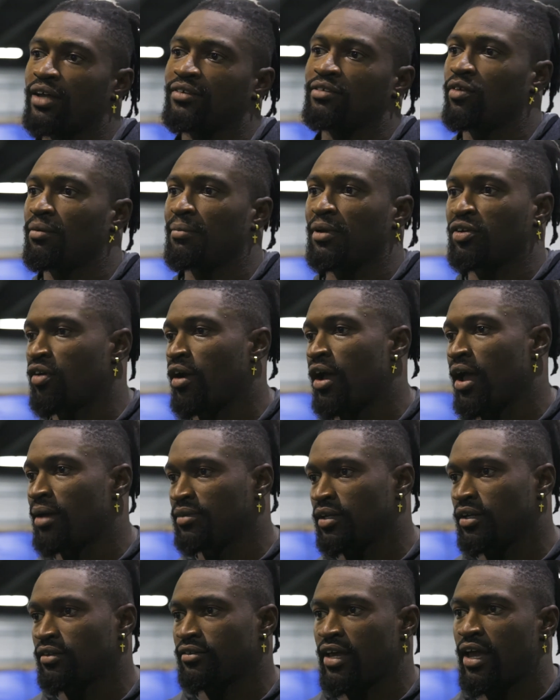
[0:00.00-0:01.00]
I want to make sure I empty
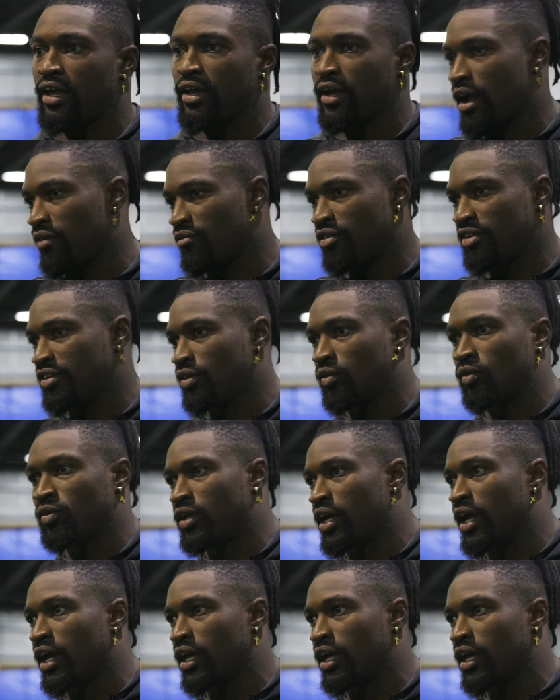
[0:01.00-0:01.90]
the tank every single day.